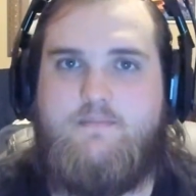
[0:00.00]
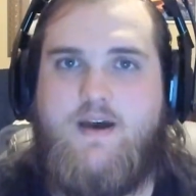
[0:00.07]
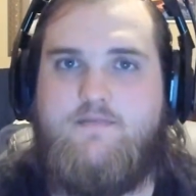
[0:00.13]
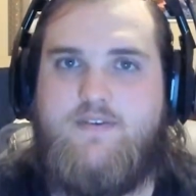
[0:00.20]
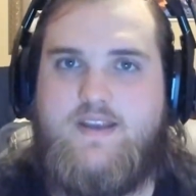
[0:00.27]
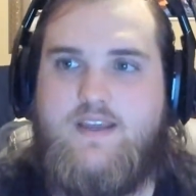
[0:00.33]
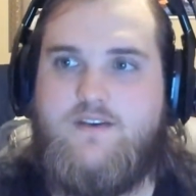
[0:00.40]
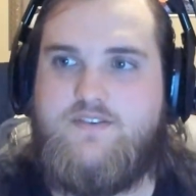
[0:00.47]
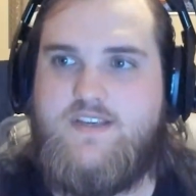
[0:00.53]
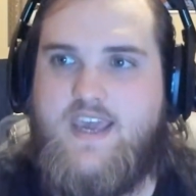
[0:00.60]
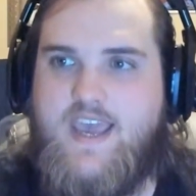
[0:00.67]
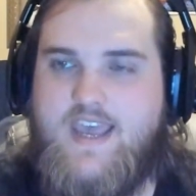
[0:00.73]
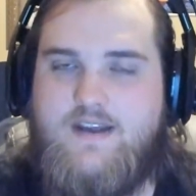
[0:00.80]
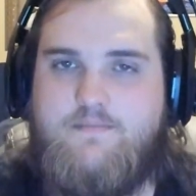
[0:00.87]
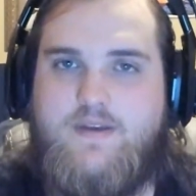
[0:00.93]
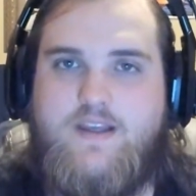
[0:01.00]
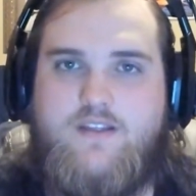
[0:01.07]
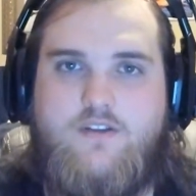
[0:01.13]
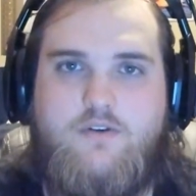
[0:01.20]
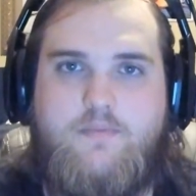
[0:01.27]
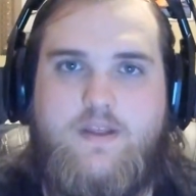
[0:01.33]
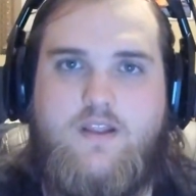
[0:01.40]
My videos can be a
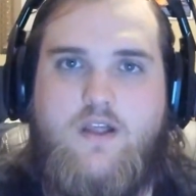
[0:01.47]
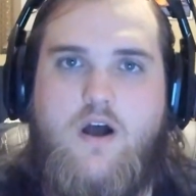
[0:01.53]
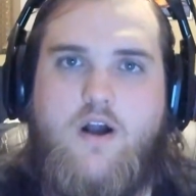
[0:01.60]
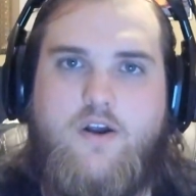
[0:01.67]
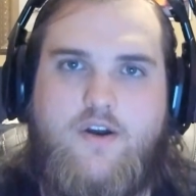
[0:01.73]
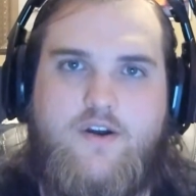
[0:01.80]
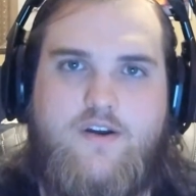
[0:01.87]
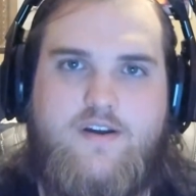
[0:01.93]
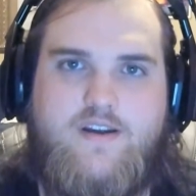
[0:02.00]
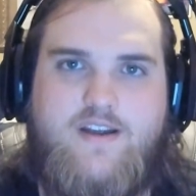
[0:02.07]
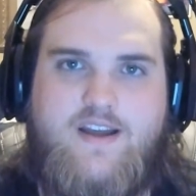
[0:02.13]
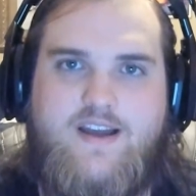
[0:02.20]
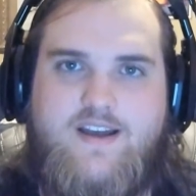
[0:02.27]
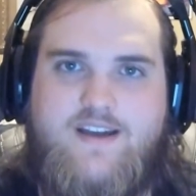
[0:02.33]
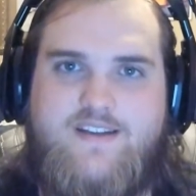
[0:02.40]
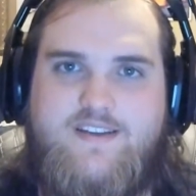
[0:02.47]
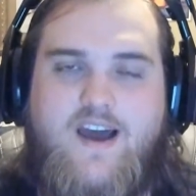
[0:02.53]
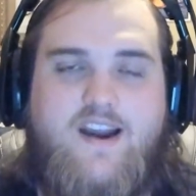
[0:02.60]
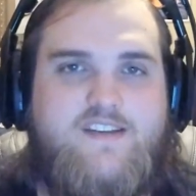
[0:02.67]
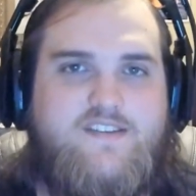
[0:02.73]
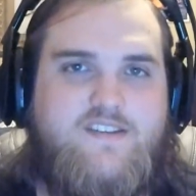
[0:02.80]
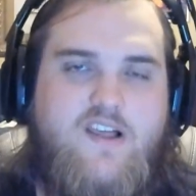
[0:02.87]
little bit longer.
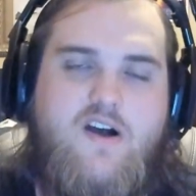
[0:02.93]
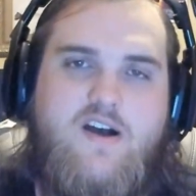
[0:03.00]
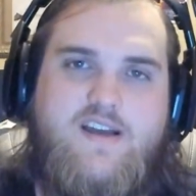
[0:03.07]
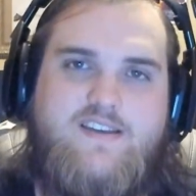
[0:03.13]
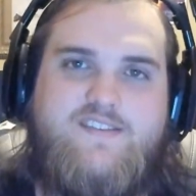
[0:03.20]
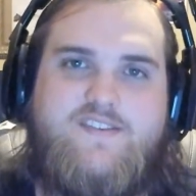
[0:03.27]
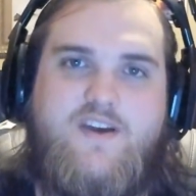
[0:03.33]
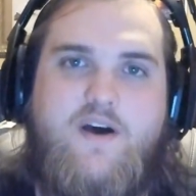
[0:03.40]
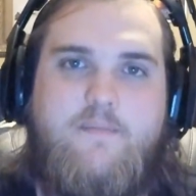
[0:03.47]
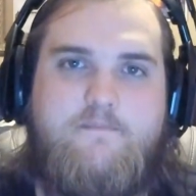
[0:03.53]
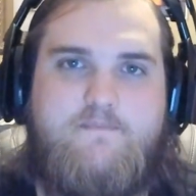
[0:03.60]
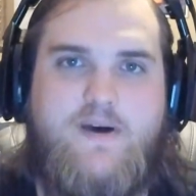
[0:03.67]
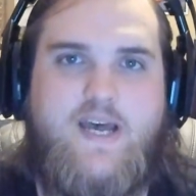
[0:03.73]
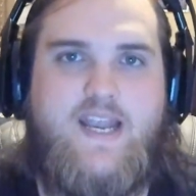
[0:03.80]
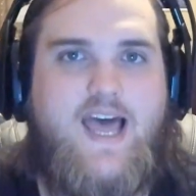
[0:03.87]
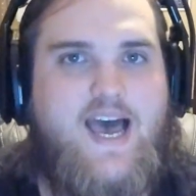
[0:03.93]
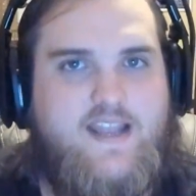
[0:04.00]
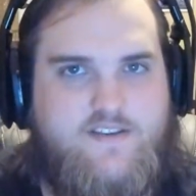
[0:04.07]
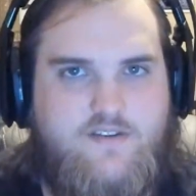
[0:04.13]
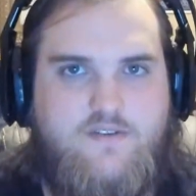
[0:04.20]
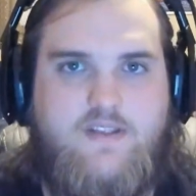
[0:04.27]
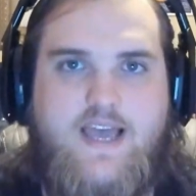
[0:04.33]
Not as long as some, but I
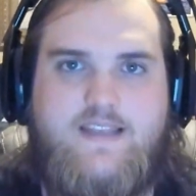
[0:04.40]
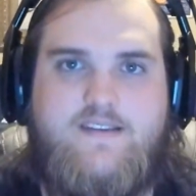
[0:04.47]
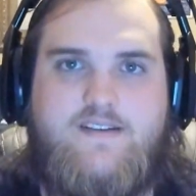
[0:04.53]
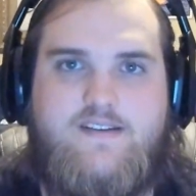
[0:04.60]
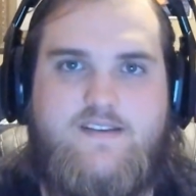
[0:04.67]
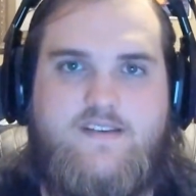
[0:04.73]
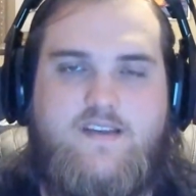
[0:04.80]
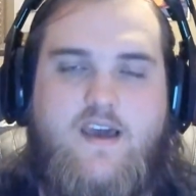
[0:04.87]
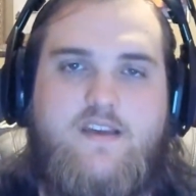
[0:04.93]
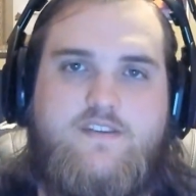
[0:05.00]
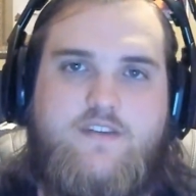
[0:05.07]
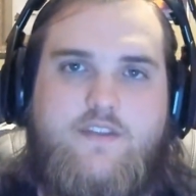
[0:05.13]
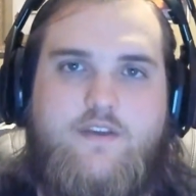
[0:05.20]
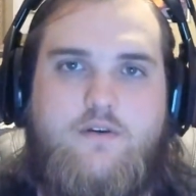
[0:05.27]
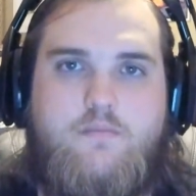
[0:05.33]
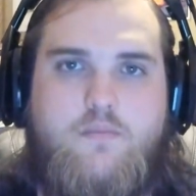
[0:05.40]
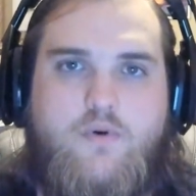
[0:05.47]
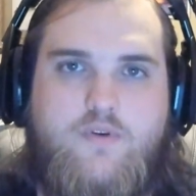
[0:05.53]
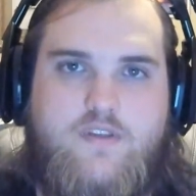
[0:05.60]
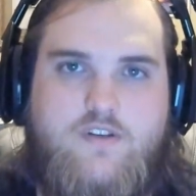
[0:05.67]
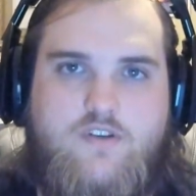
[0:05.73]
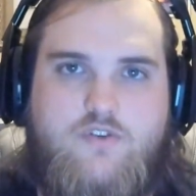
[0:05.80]
do like to discuss a little
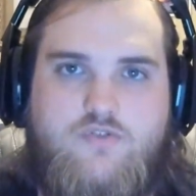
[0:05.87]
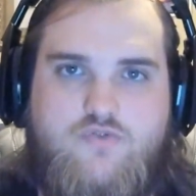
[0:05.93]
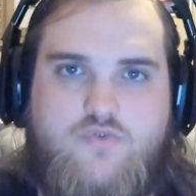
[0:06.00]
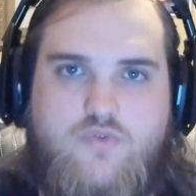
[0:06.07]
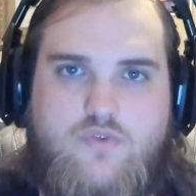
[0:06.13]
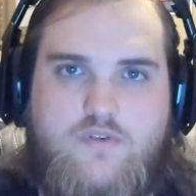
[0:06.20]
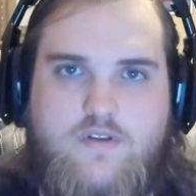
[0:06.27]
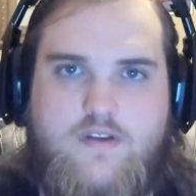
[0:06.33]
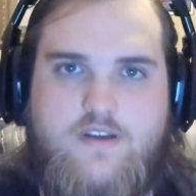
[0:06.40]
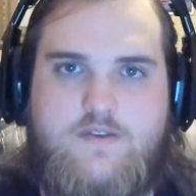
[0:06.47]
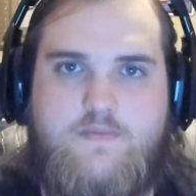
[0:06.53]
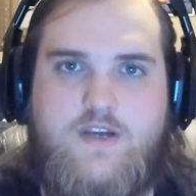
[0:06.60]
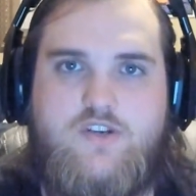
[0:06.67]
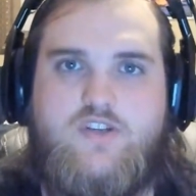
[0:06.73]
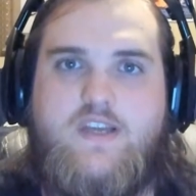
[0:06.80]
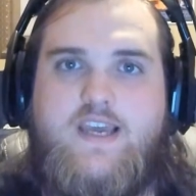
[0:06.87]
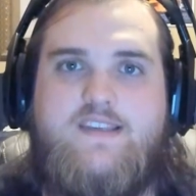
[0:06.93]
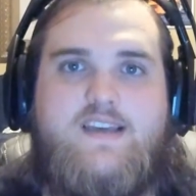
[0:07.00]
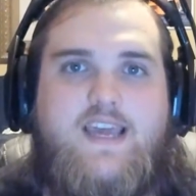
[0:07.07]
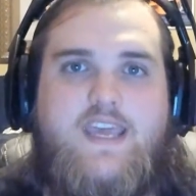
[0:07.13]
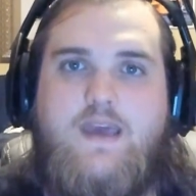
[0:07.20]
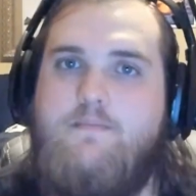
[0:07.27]
more than usual, especially
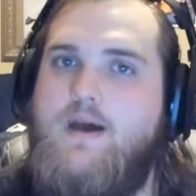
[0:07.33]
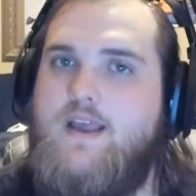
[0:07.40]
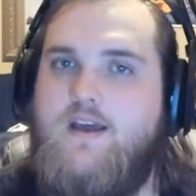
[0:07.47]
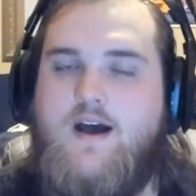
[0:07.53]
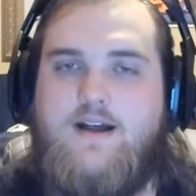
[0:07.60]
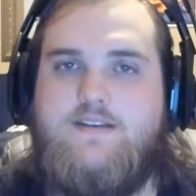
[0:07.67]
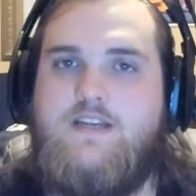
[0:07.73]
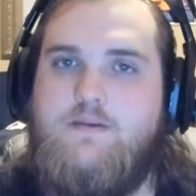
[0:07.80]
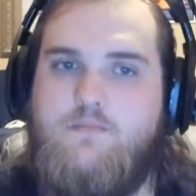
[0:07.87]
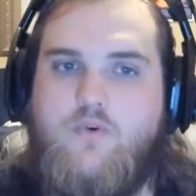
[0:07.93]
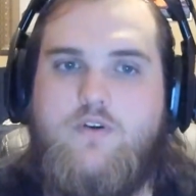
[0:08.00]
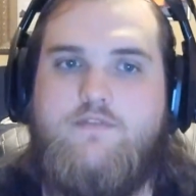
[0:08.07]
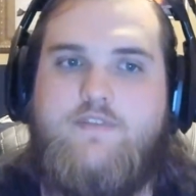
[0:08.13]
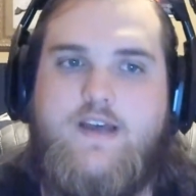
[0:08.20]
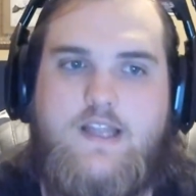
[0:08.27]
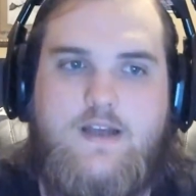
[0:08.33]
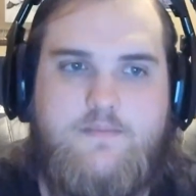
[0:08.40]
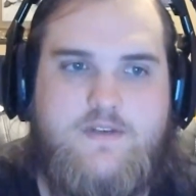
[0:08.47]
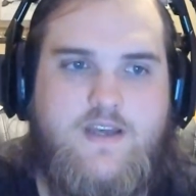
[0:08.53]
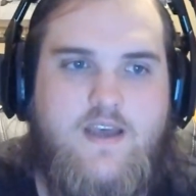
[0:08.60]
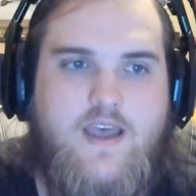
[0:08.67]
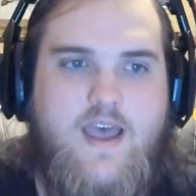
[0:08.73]
as I get my content more developed.